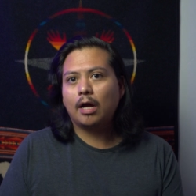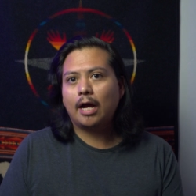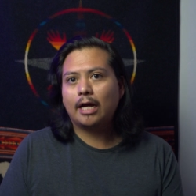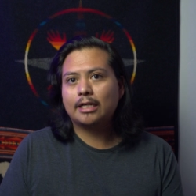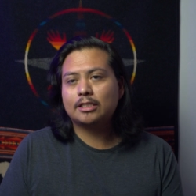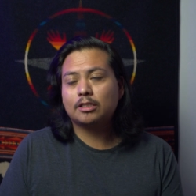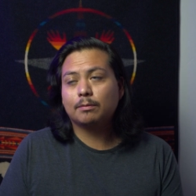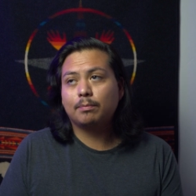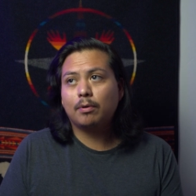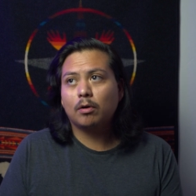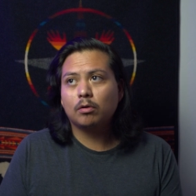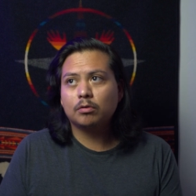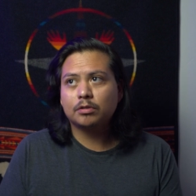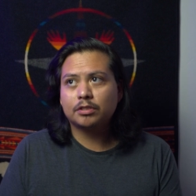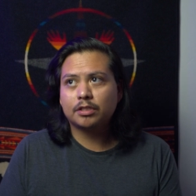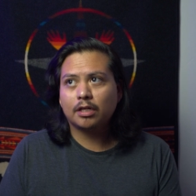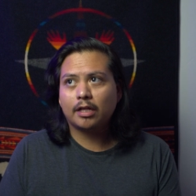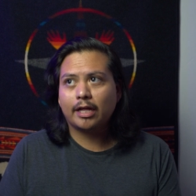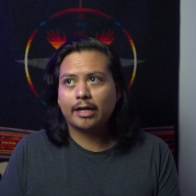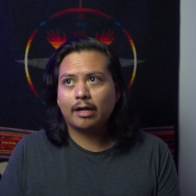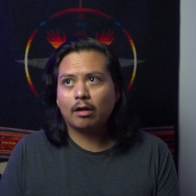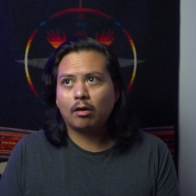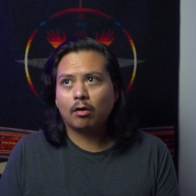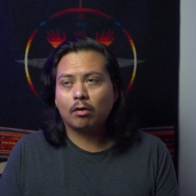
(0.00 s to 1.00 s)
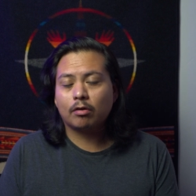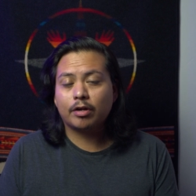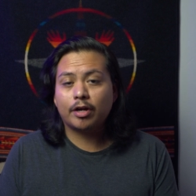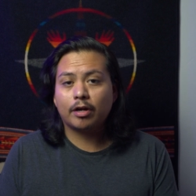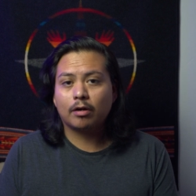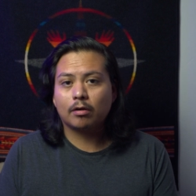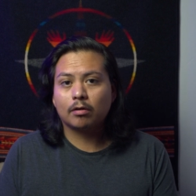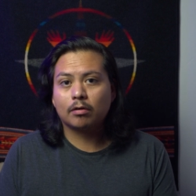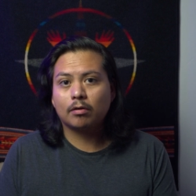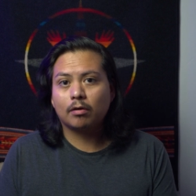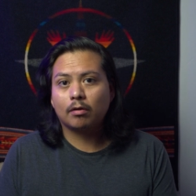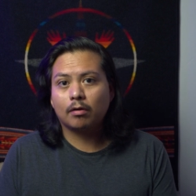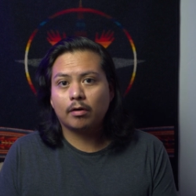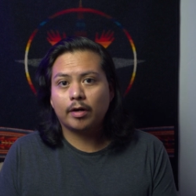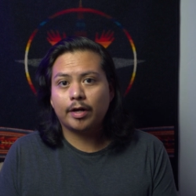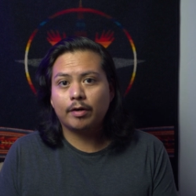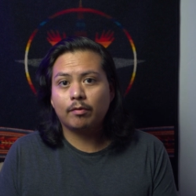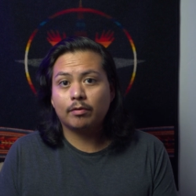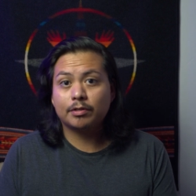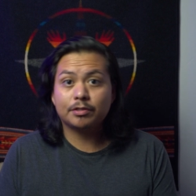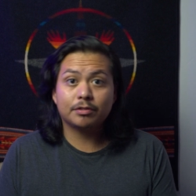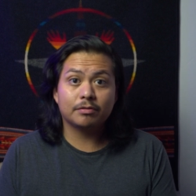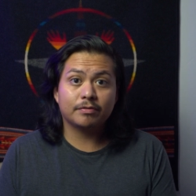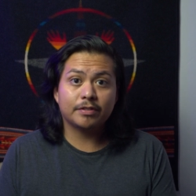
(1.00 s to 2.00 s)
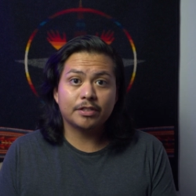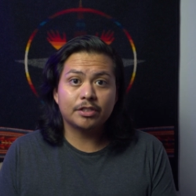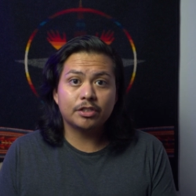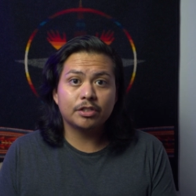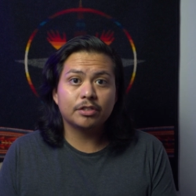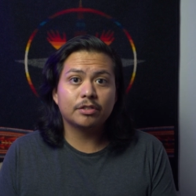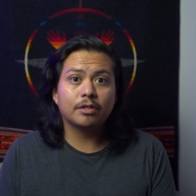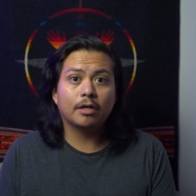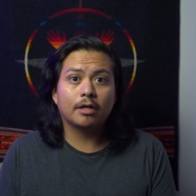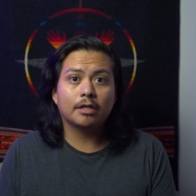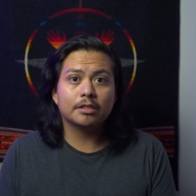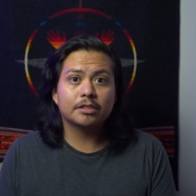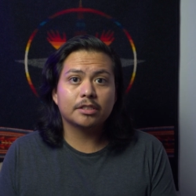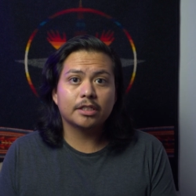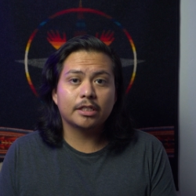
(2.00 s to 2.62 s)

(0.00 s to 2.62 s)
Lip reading: as opposed to like her character in Reservation Dogs.